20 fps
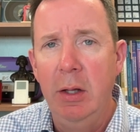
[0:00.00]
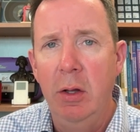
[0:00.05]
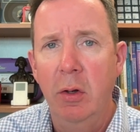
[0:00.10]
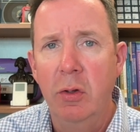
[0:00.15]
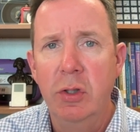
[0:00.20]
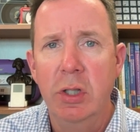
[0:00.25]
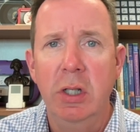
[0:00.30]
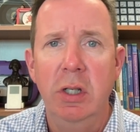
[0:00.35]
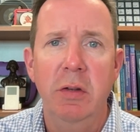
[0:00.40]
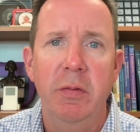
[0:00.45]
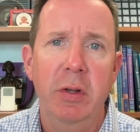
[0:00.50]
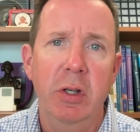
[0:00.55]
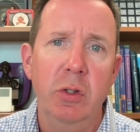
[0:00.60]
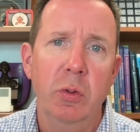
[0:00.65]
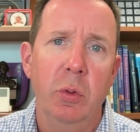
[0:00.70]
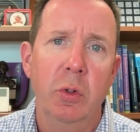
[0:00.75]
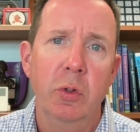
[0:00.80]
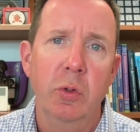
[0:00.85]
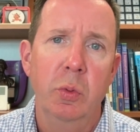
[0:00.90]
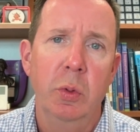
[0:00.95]
those
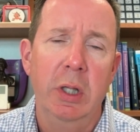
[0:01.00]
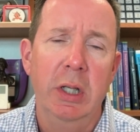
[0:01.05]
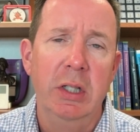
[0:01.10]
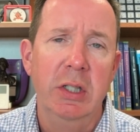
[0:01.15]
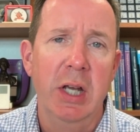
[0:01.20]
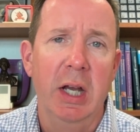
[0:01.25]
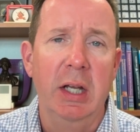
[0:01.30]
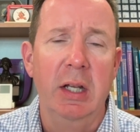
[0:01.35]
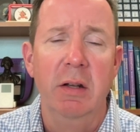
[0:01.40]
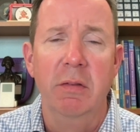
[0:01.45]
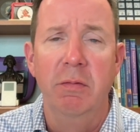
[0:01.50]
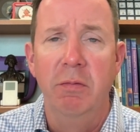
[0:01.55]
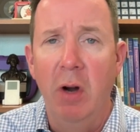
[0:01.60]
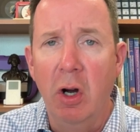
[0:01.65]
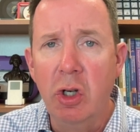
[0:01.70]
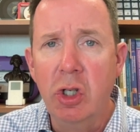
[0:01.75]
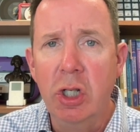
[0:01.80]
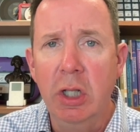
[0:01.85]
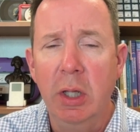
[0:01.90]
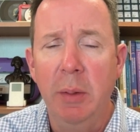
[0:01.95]
individuals with executive
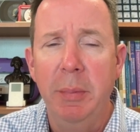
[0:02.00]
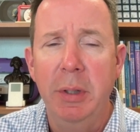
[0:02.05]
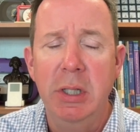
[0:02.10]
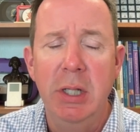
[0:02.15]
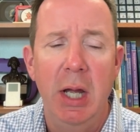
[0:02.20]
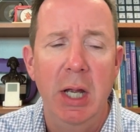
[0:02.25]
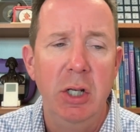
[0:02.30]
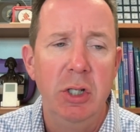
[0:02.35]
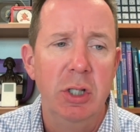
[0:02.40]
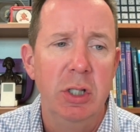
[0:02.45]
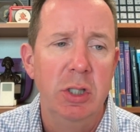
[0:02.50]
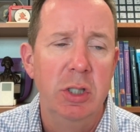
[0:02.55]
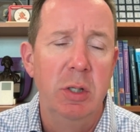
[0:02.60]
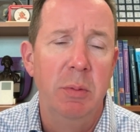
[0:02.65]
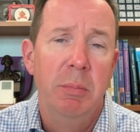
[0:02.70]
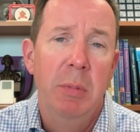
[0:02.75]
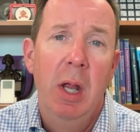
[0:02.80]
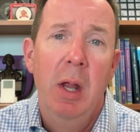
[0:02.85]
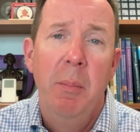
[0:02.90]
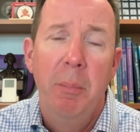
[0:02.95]
function limitations,
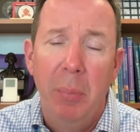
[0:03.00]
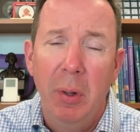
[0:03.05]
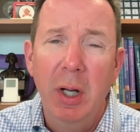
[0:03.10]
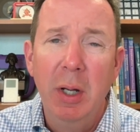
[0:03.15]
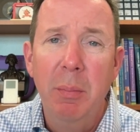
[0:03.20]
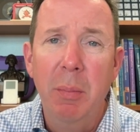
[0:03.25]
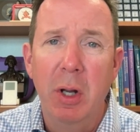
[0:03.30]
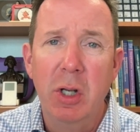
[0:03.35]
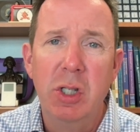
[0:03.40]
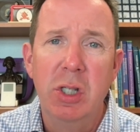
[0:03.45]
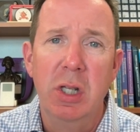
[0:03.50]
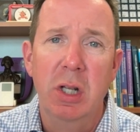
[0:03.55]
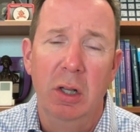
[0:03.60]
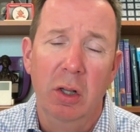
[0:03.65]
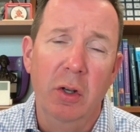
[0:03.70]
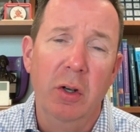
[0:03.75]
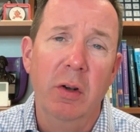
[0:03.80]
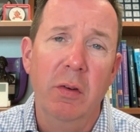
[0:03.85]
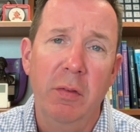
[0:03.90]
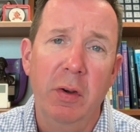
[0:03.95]
and pretty much the
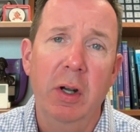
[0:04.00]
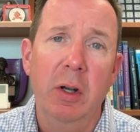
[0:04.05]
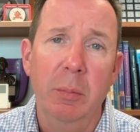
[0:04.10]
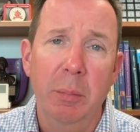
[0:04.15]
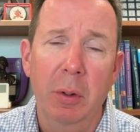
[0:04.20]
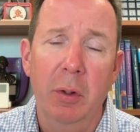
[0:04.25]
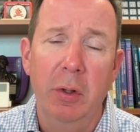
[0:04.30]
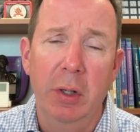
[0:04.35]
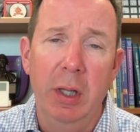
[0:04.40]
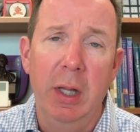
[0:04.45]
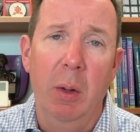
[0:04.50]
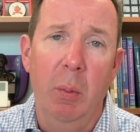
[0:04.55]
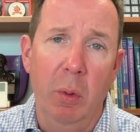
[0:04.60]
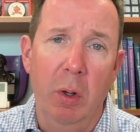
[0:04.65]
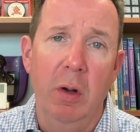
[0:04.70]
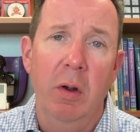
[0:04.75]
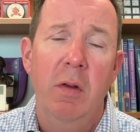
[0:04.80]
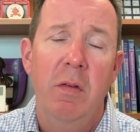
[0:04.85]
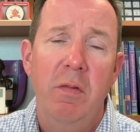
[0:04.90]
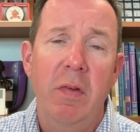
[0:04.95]
learner variability that
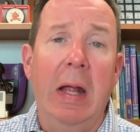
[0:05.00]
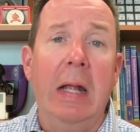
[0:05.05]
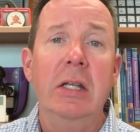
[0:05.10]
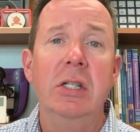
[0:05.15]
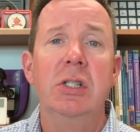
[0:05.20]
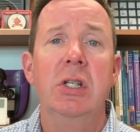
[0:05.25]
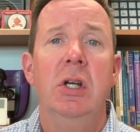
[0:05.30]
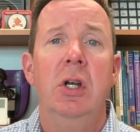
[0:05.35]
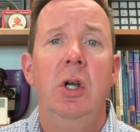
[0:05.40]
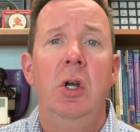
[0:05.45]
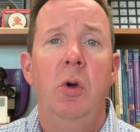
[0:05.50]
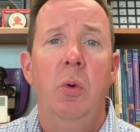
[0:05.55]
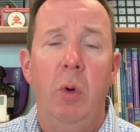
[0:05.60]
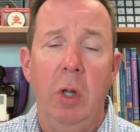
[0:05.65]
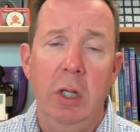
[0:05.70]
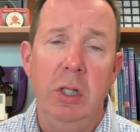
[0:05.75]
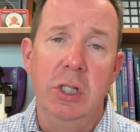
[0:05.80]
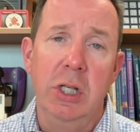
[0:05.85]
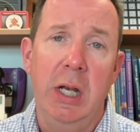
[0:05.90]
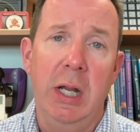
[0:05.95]
we're faced
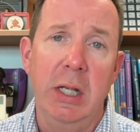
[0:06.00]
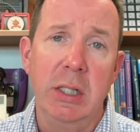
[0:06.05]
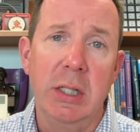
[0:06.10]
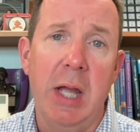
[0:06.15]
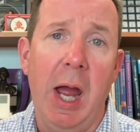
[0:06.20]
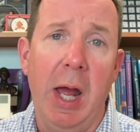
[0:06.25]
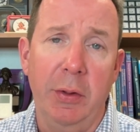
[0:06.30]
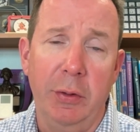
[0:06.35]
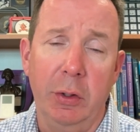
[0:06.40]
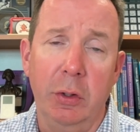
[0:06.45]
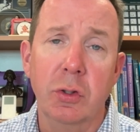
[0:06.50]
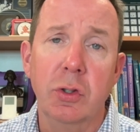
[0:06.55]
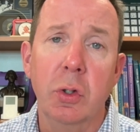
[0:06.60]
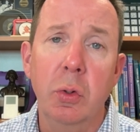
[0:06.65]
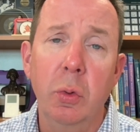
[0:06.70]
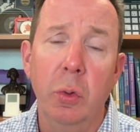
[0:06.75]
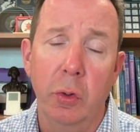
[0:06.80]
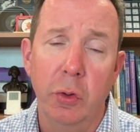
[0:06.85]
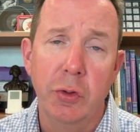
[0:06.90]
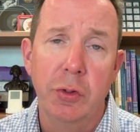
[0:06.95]
in today's Catholic
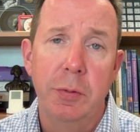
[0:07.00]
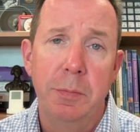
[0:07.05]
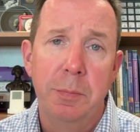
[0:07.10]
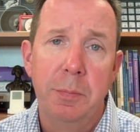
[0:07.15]
schools.